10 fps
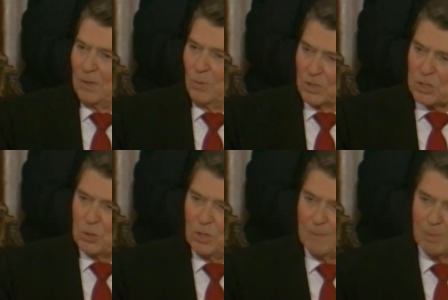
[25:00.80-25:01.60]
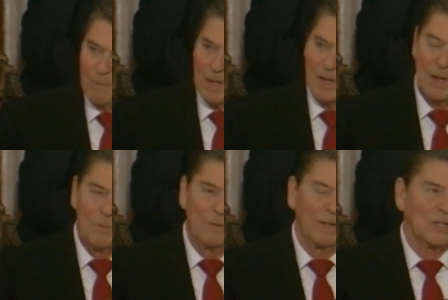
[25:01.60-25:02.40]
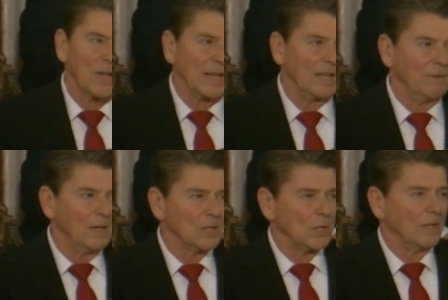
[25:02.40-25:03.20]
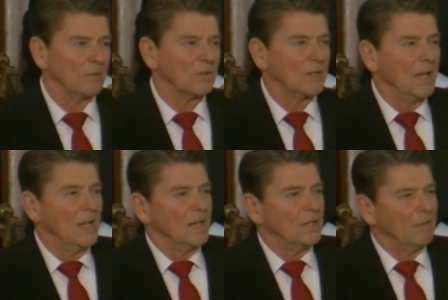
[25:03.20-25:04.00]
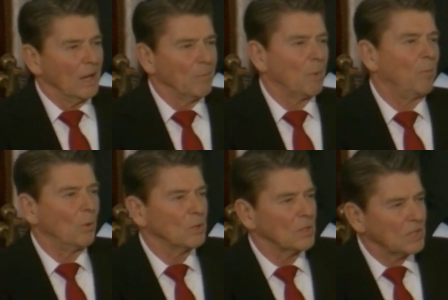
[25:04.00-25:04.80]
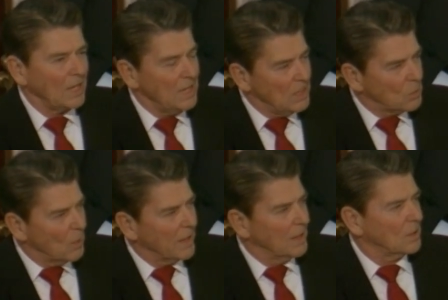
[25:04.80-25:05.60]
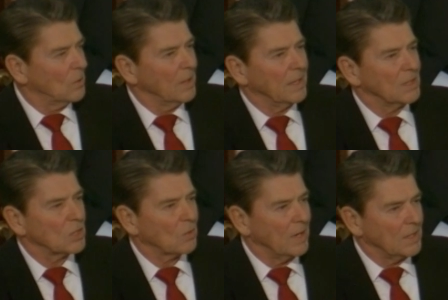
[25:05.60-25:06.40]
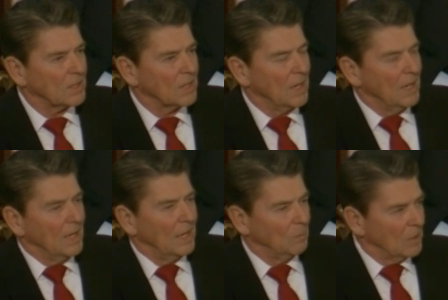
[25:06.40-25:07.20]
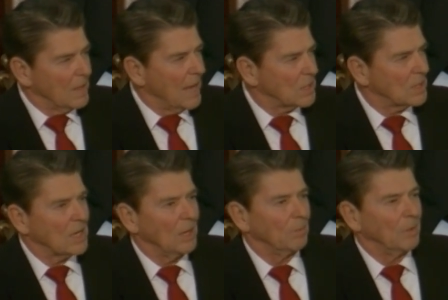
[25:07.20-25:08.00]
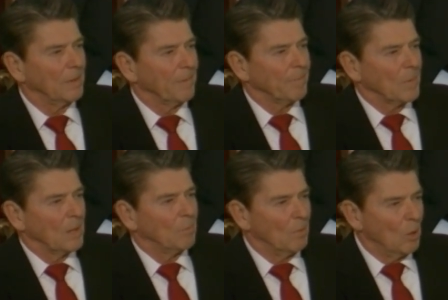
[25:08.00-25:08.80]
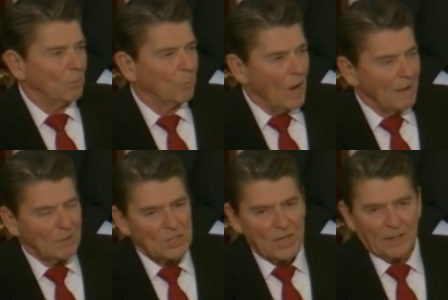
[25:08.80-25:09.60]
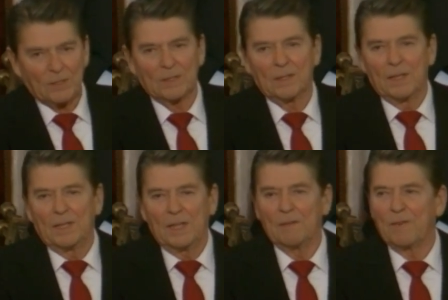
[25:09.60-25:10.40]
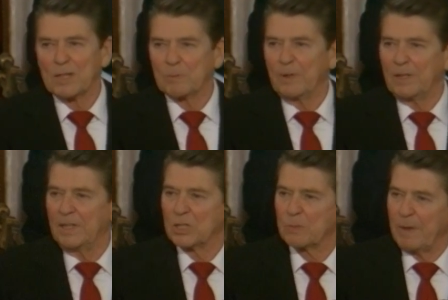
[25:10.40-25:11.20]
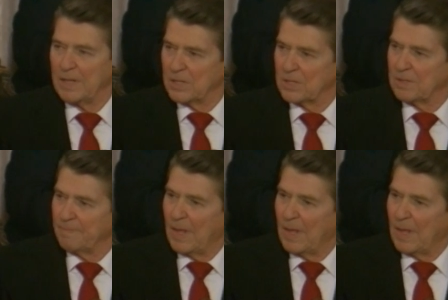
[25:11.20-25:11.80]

We'll soon implement a number of executive initiatives, develop proposals to ease regulatory constraints, and with NASA's help, promote private sector investment in space.